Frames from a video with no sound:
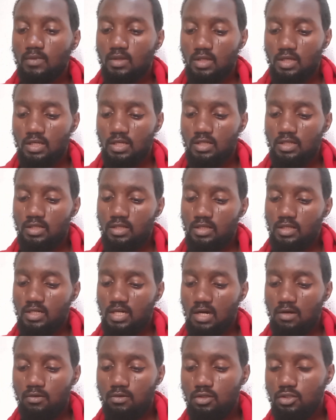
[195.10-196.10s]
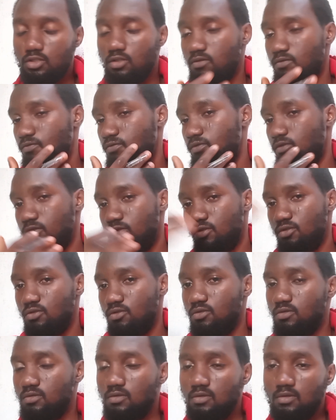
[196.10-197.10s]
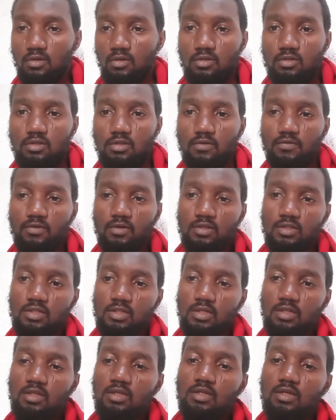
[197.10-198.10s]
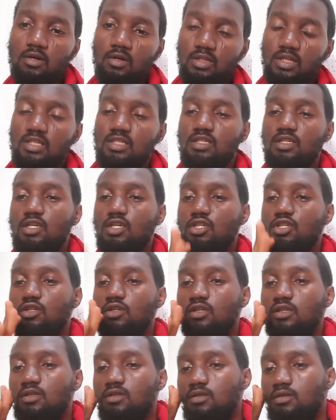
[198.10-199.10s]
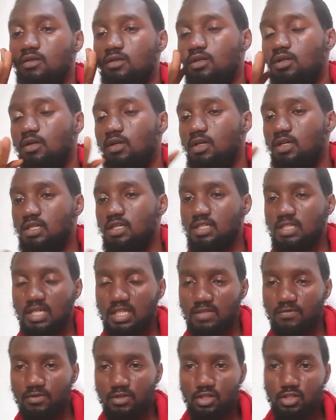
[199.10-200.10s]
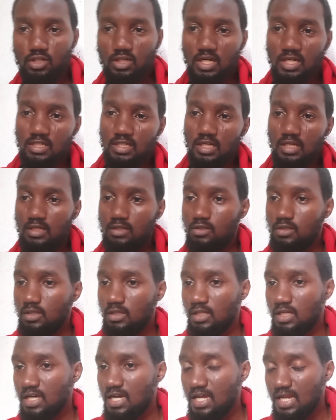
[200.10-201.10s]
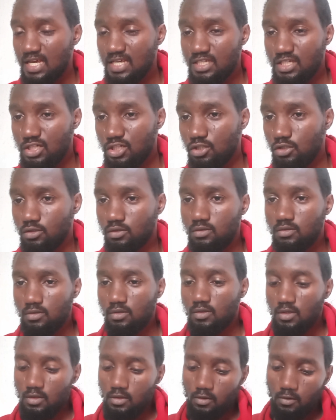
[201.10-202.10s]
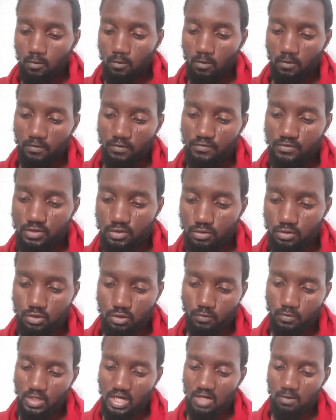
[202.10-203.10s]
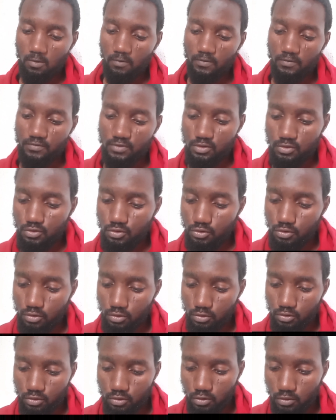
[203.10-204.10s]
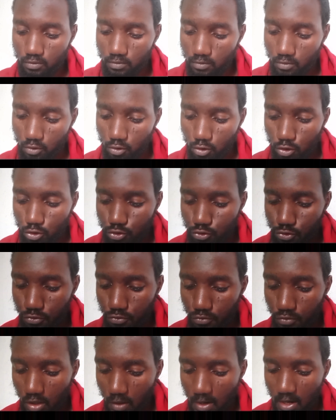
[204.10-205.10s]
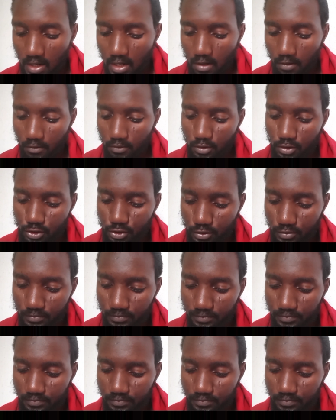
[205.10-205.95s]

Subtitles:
in the calculation for the authentication, certification, and the legalization. 150 euro. So we had 152 euro to our calculation.